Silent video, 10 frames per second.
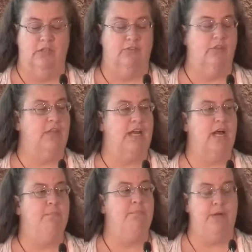so that
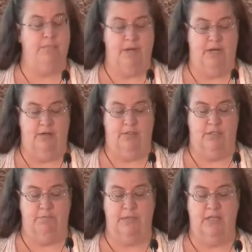I'm prepared
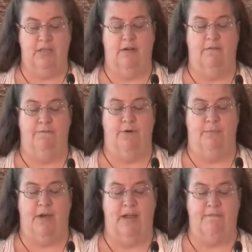to be there for
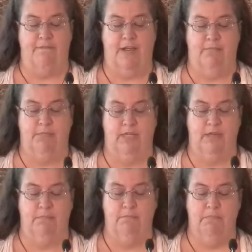my family.